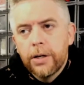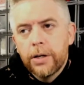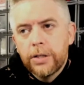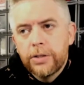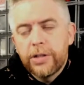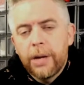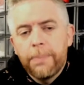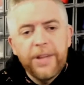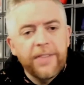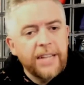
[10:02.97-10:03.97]

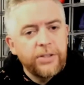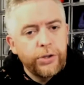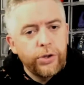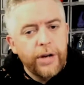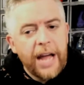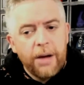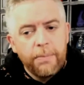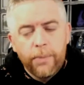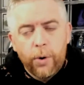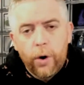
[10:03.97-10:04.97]
something that stood
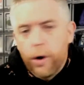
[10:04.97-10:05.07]
out more